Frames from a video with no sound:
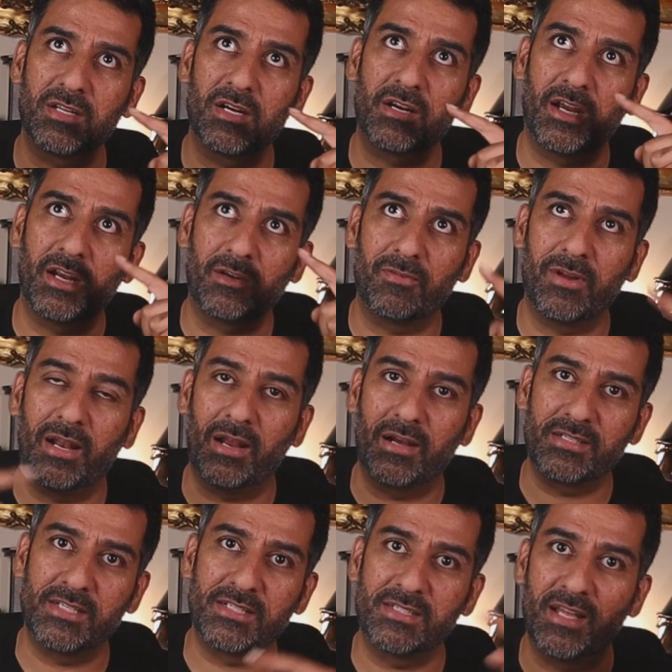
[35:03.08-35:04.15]
circuit
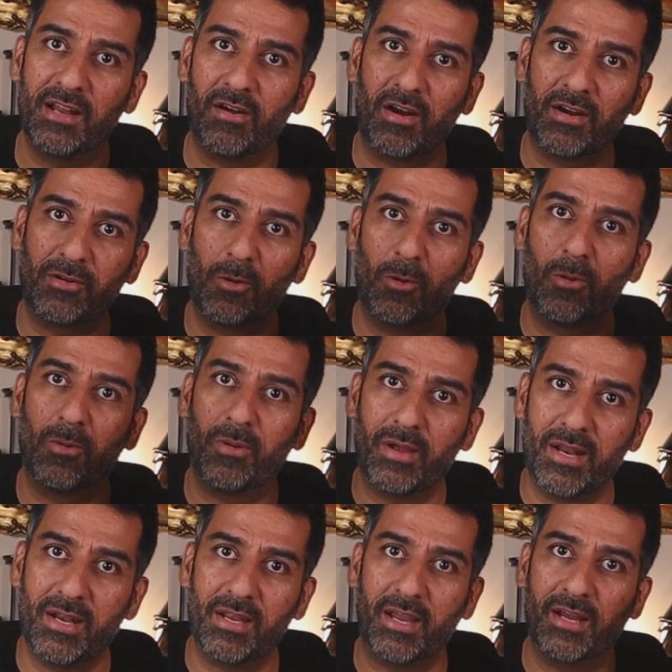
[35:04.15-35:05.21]
realizes there are no
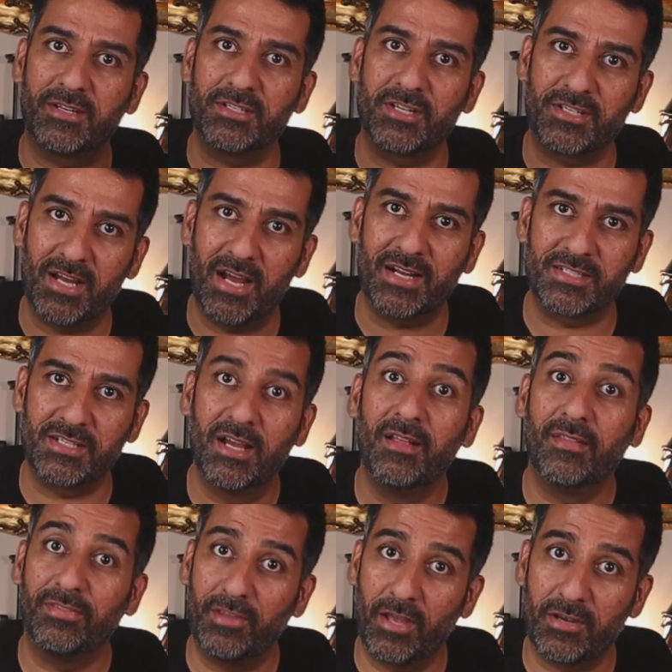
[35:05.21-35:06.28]
indicators attached.
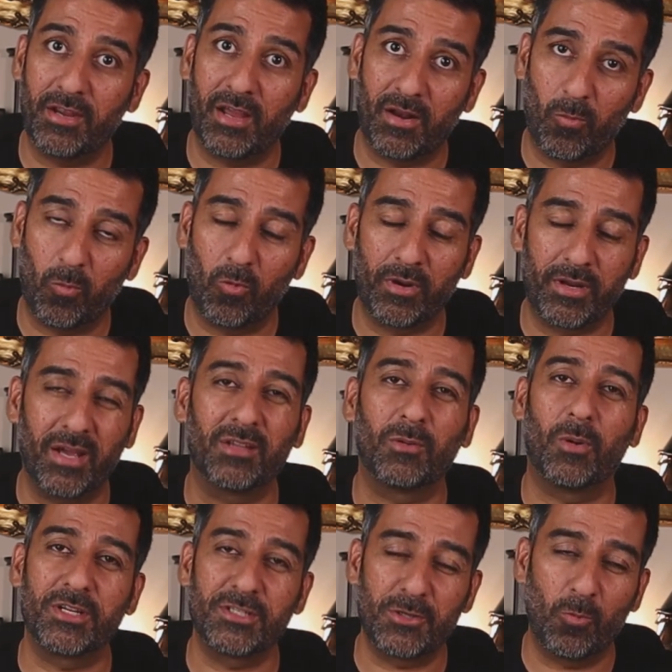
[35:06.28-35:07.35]
Then you get a warning,
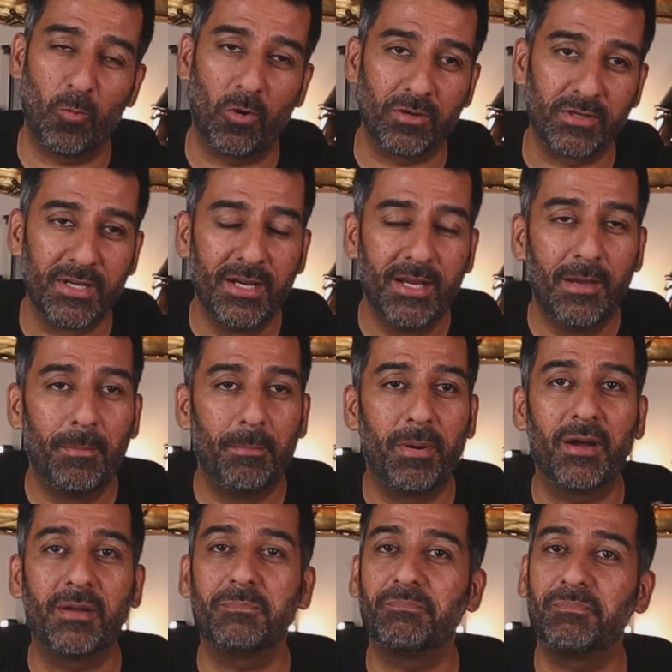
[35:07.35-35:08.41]
otherwise you won't.
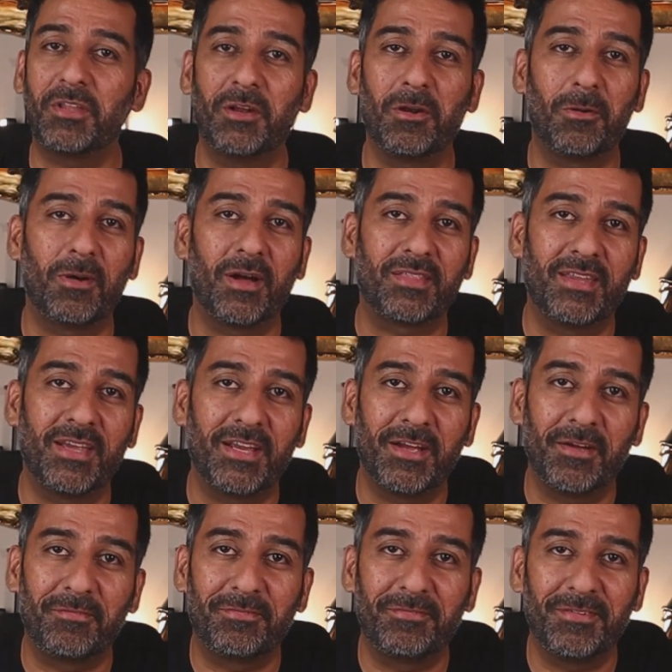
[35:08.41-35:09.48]
But you know, I
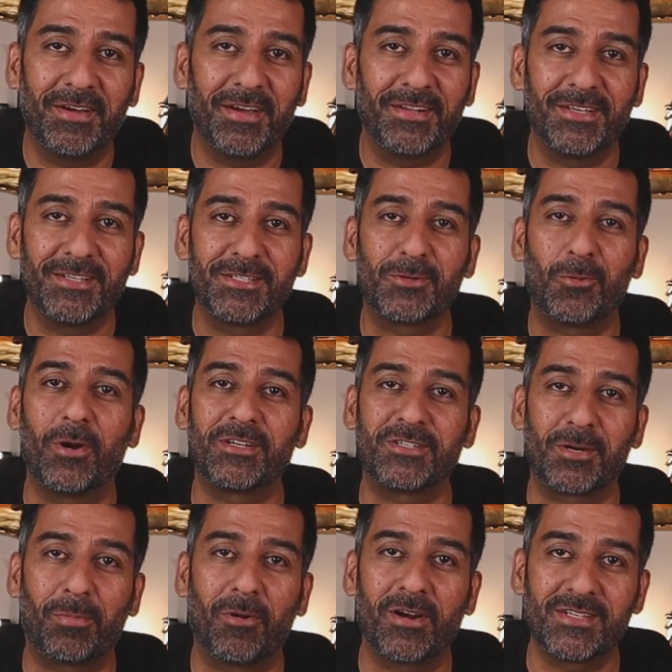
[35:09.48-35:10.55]
think if this is
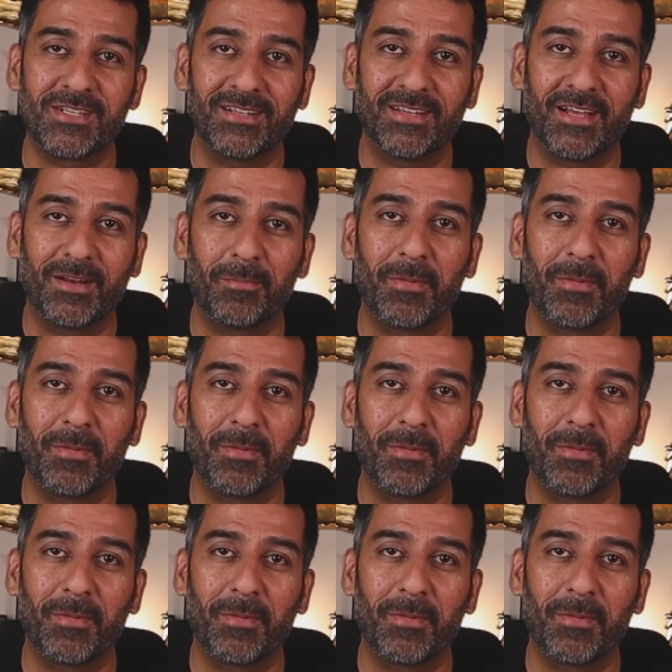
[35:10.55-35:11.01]
quite surprising